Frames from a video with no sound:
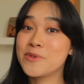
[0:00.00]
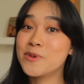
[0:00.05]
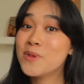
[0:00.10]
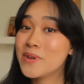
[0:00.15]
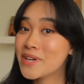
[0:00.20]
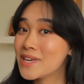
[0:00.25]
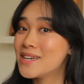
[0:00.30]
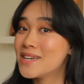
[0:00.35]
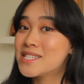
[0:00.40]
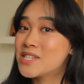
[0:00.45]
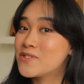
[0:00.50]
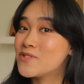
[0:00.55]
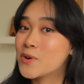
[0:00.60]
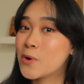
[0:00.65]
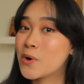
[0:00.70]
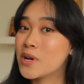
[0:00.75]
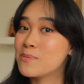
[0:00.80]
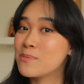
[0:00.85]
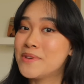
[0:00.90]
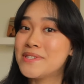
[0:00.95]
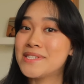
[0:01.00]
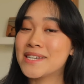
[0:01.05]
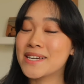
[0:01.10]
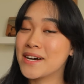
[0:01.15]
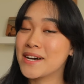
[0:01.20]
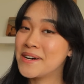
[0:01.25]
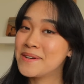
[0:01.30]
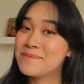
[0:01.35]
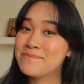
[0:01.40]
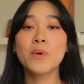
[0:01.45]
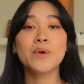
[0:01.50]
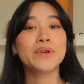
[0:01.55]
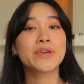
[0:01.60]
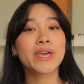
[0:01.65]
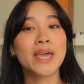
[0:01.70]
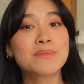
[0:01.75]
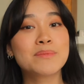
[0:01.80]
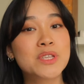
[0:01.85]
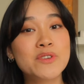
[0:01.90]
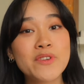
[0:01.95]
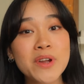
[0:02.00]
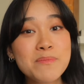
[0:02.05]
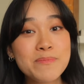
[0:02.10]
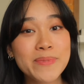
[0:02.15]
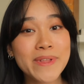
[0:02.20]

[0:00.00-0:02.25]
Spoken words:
you're looking into recording music, huh? Well, you came to the right